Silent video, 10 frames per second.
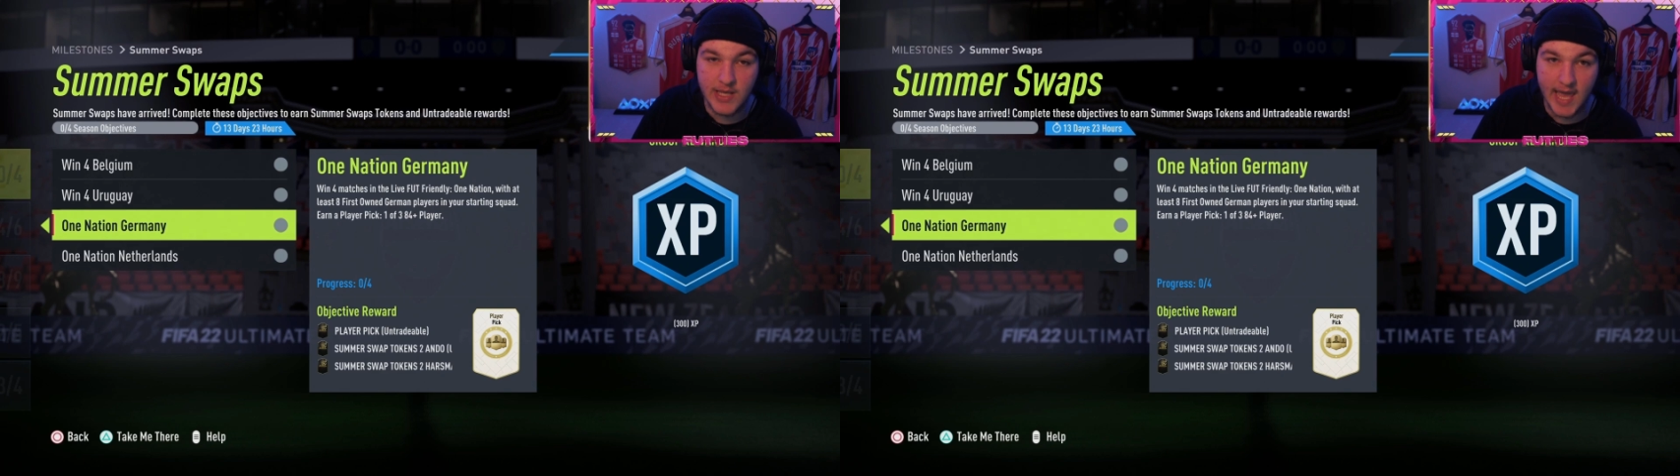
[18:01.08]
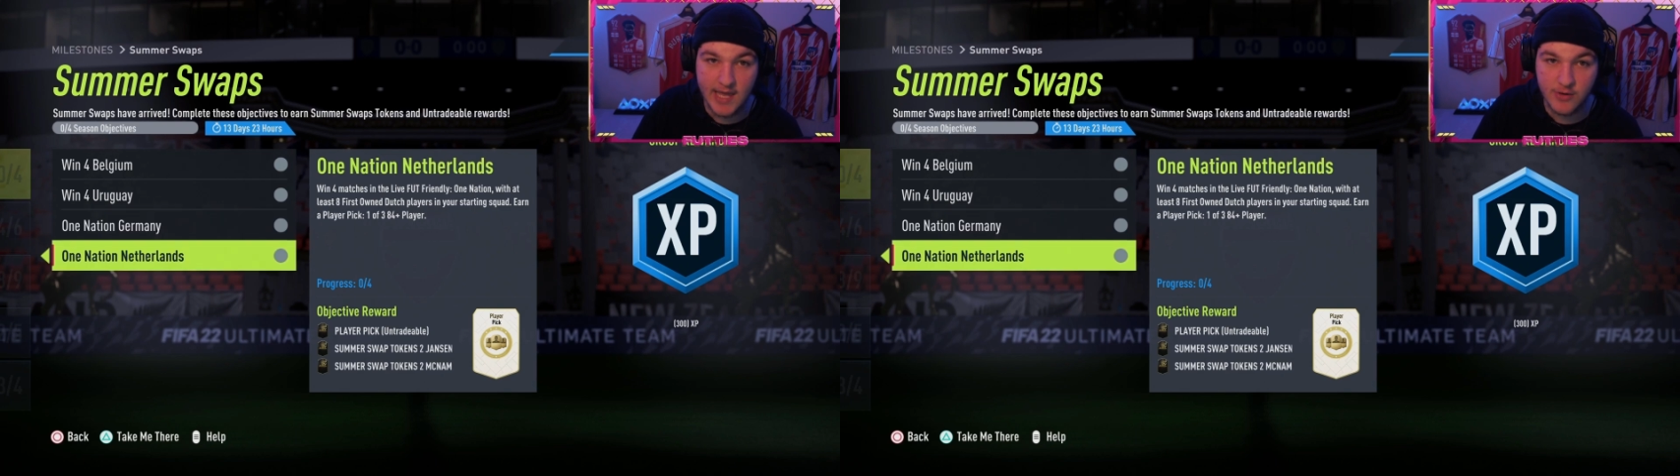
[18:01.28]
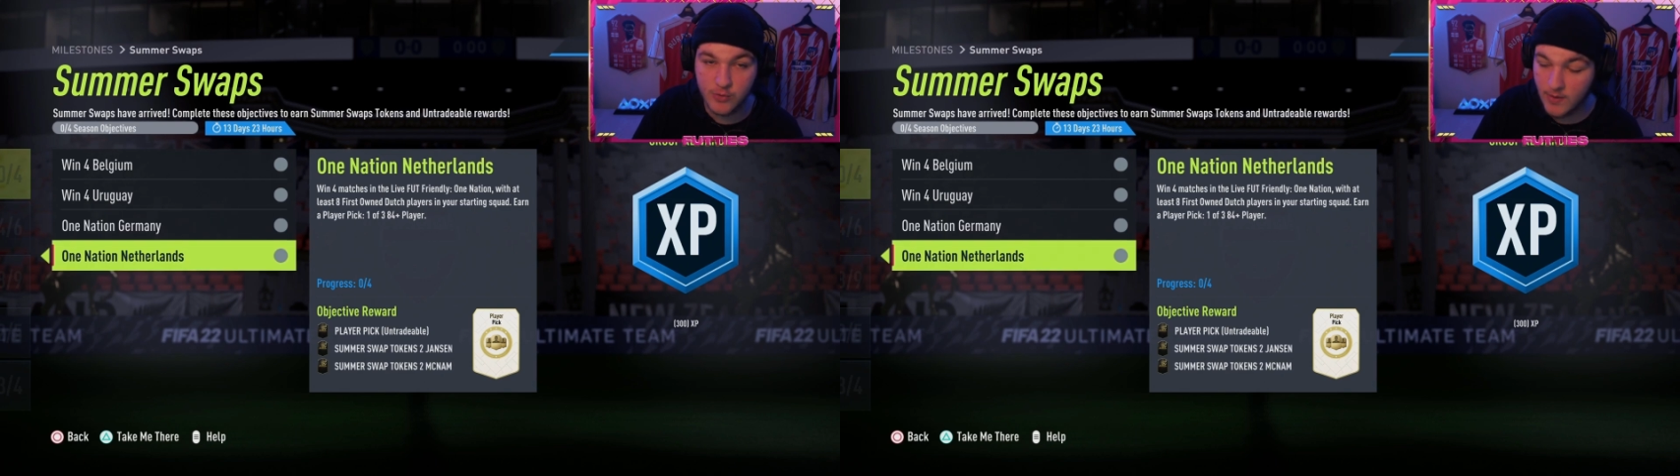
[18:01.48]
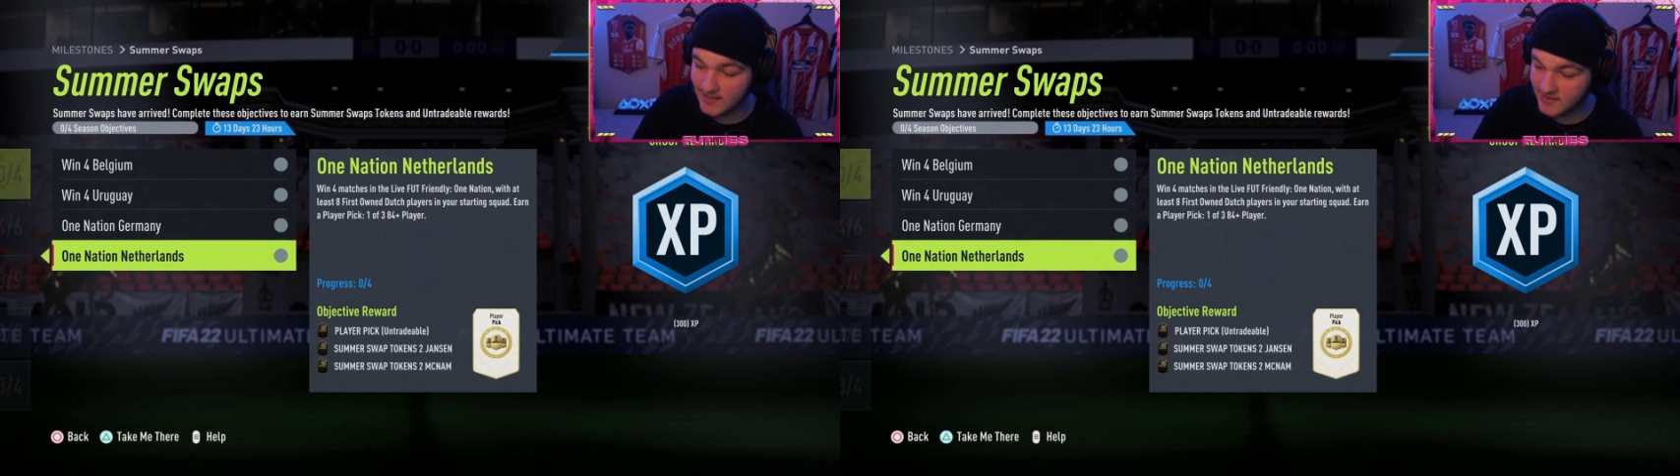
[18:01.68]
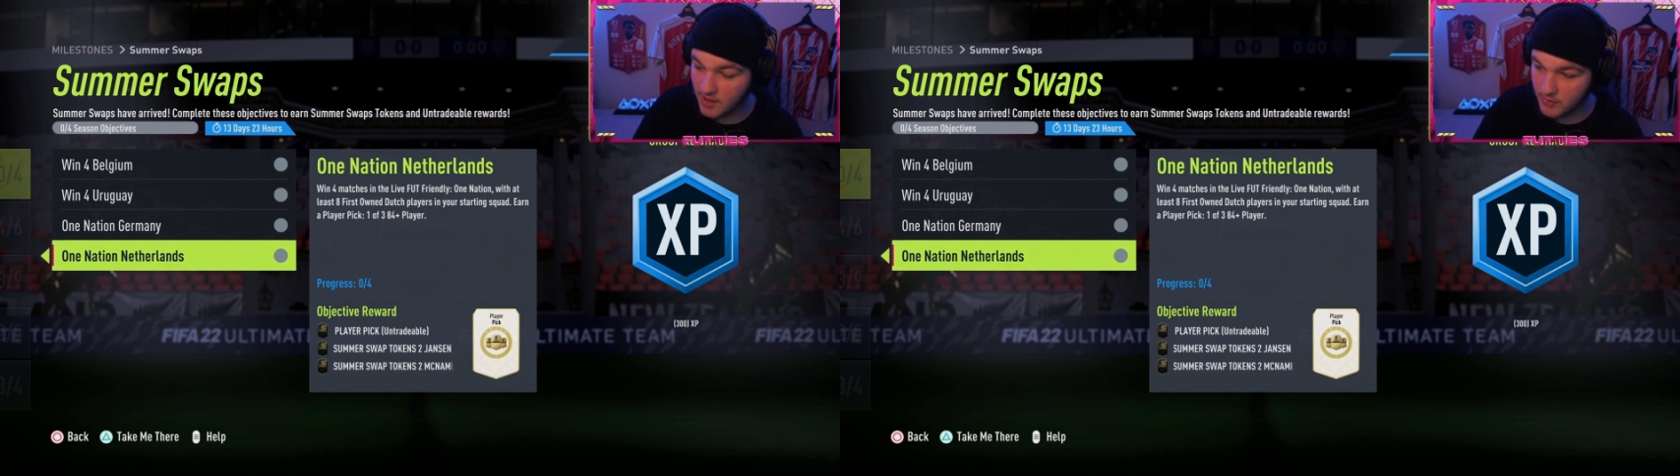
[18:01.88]
then you can
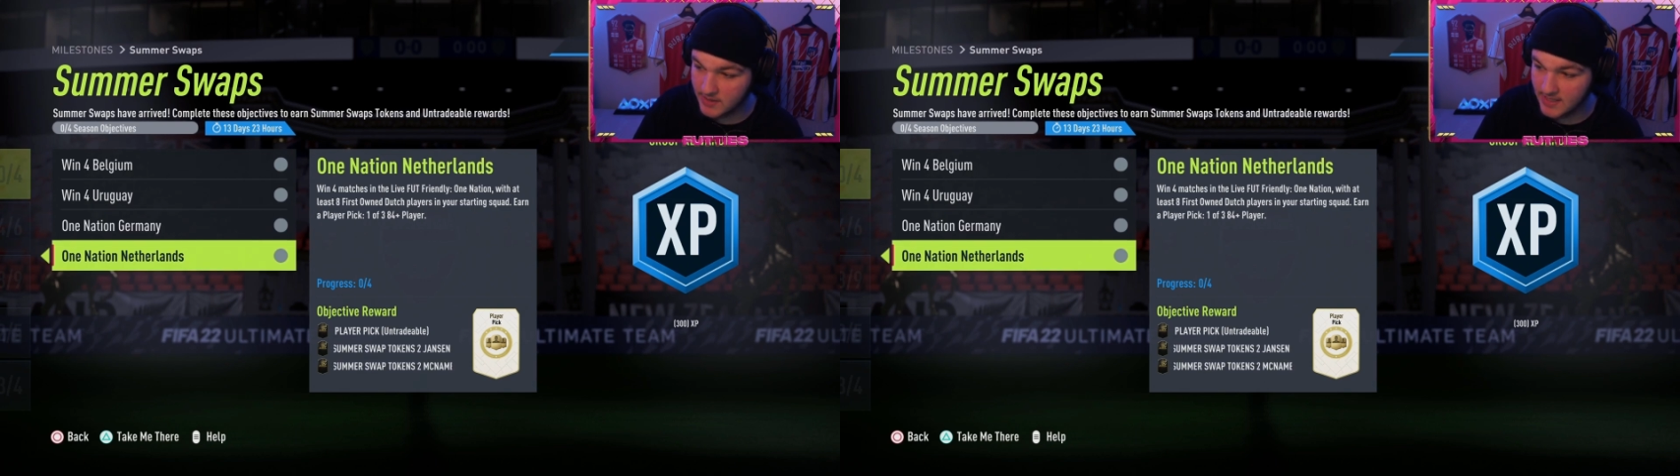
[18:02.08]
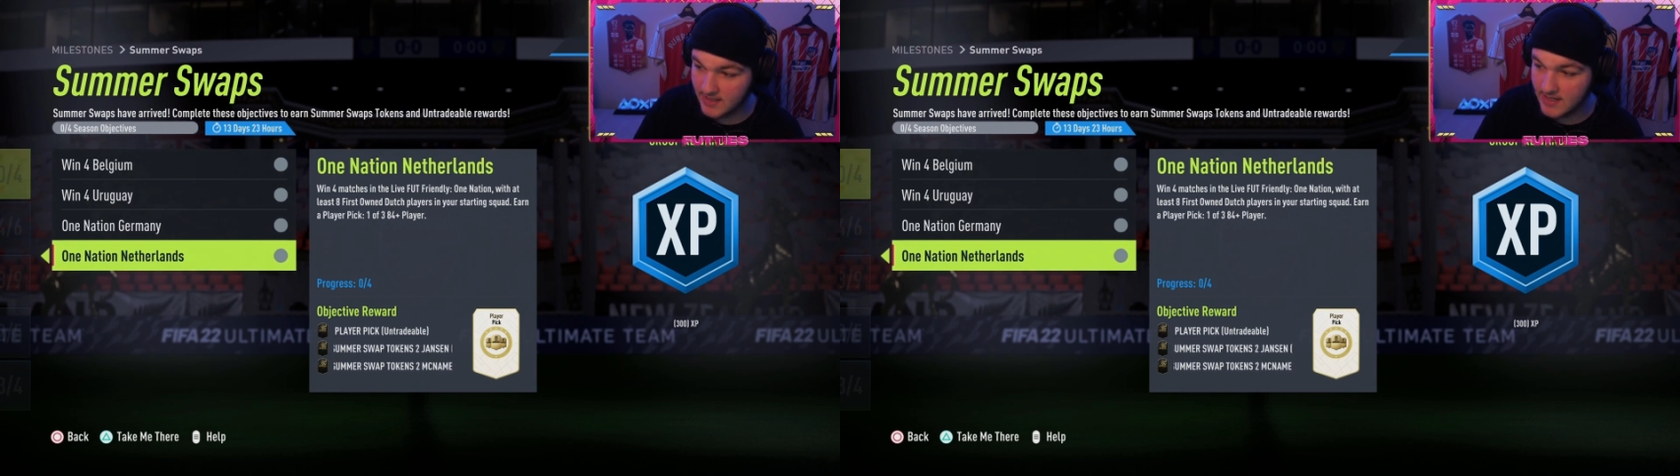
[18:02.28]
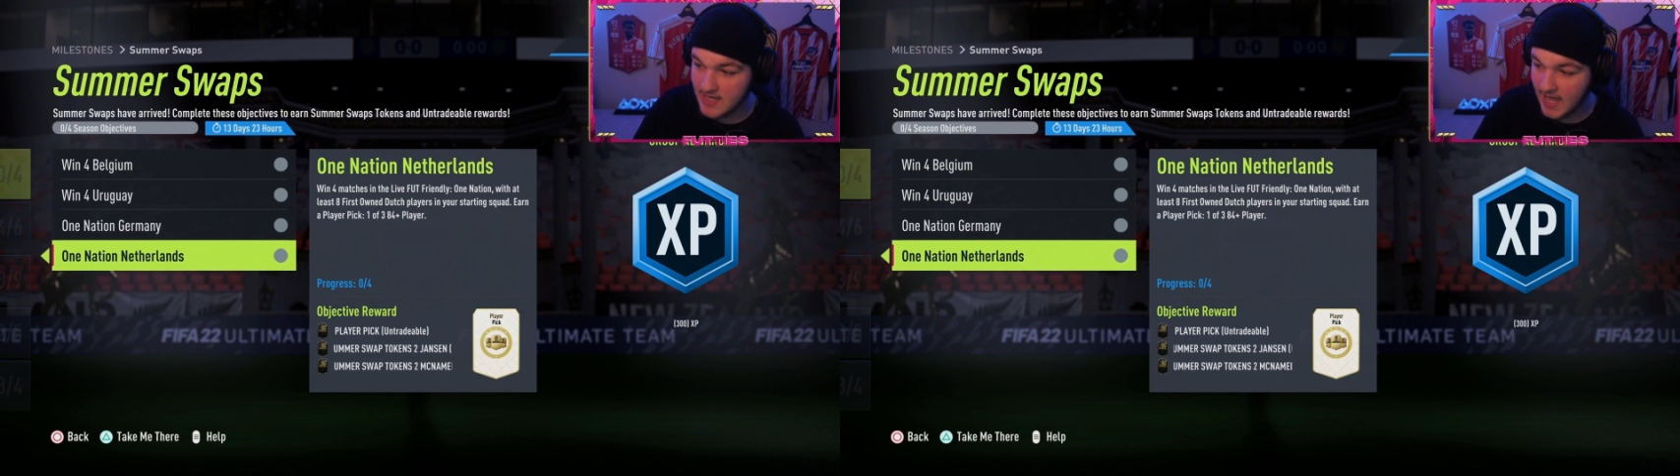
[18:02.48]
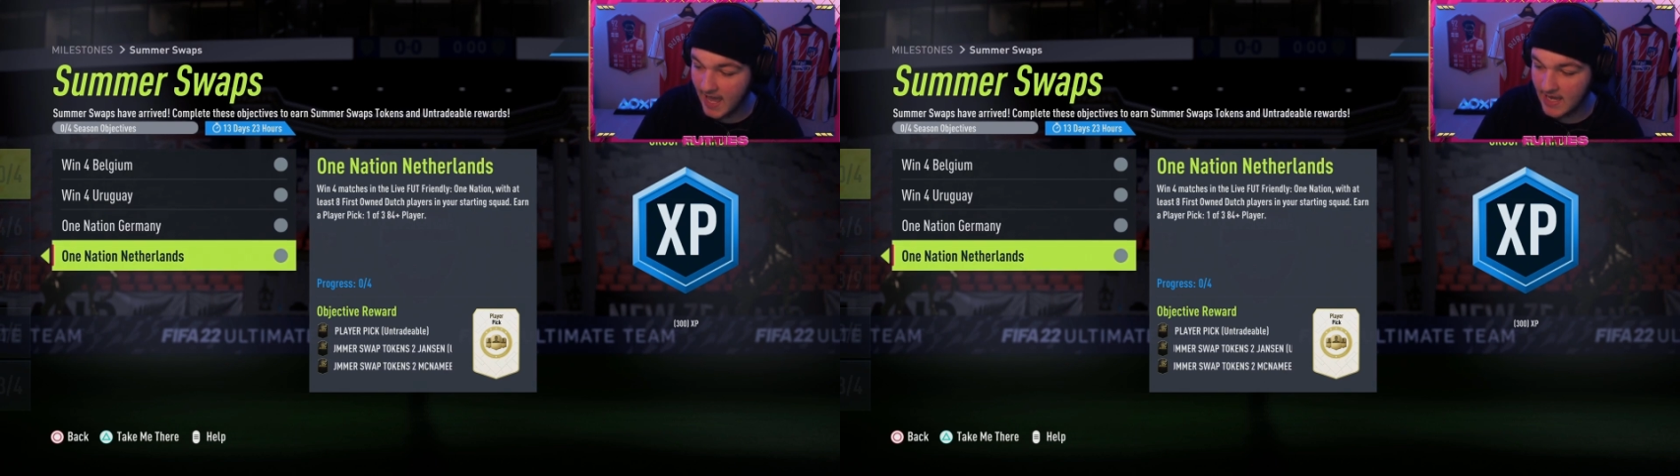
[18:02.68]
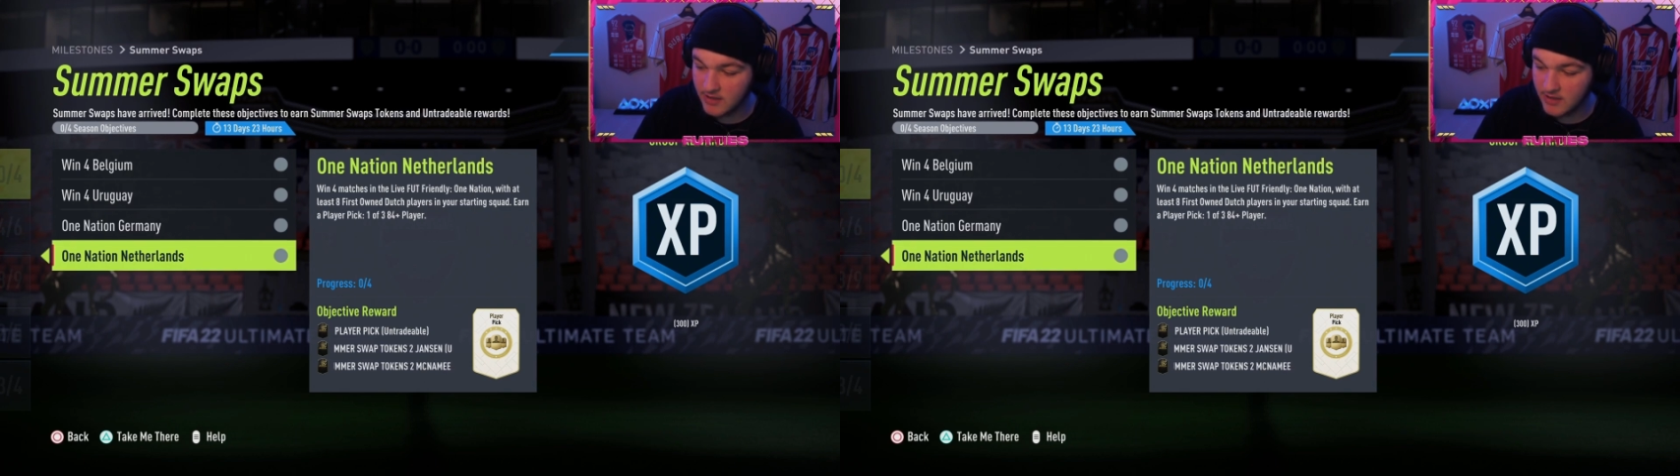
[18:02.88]
always go ahead